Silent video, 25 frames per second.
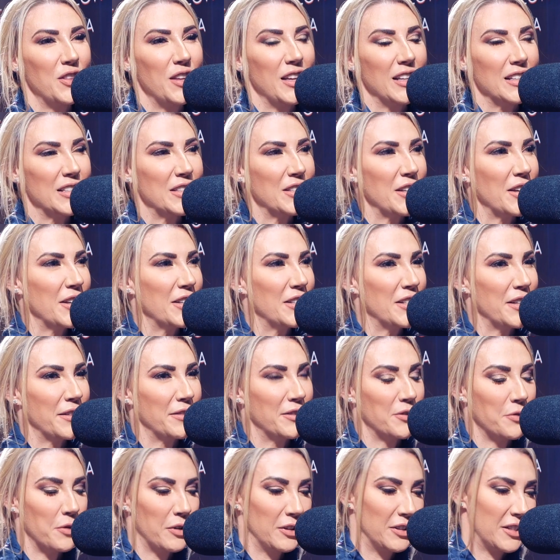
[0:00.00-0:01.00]
the
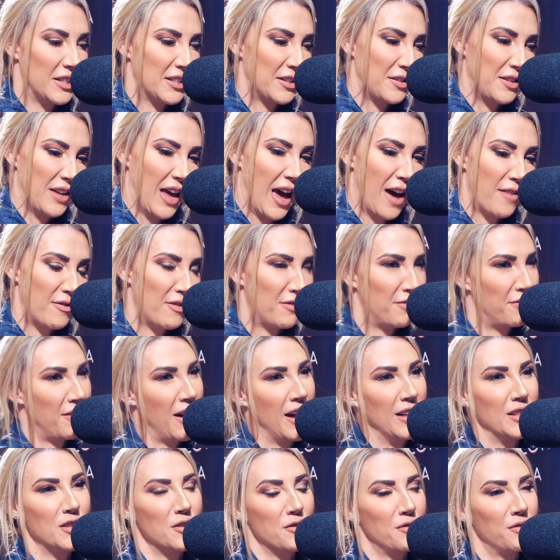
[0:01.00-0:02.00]
assertives will just have a
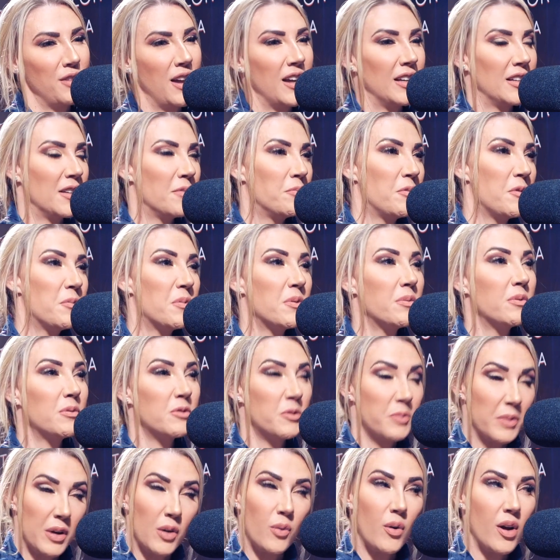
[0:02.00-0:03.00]
fight or flight, and people
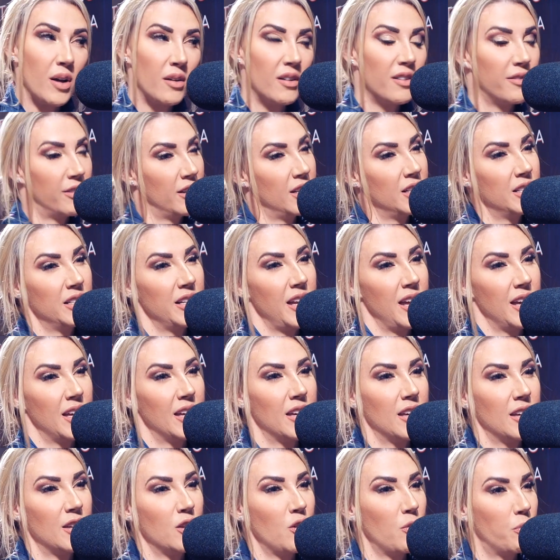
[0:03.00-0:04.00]
must be aware of it.
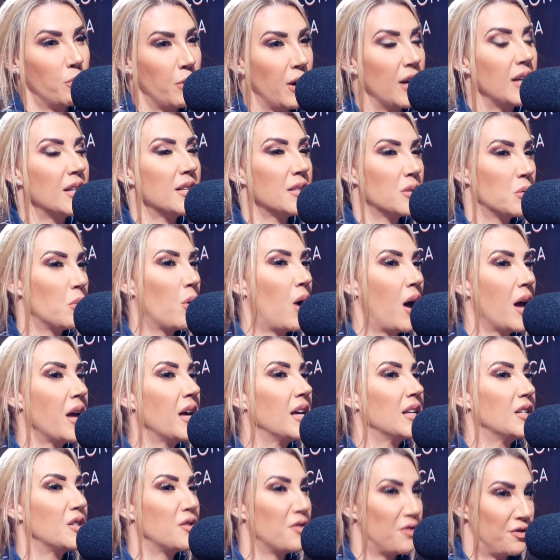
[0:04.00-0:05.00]
Like your brain is
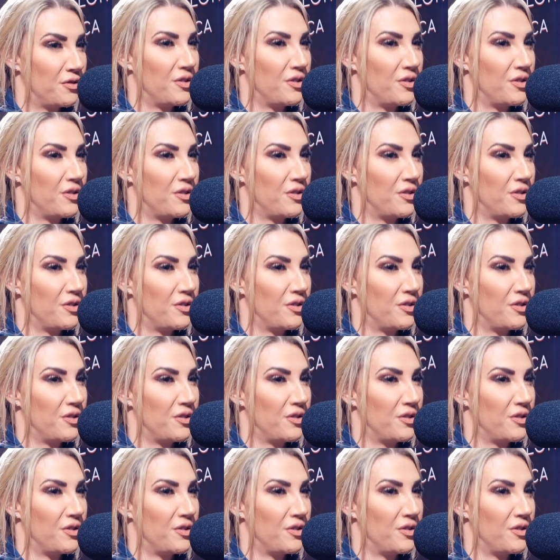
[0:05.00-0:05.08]
wired to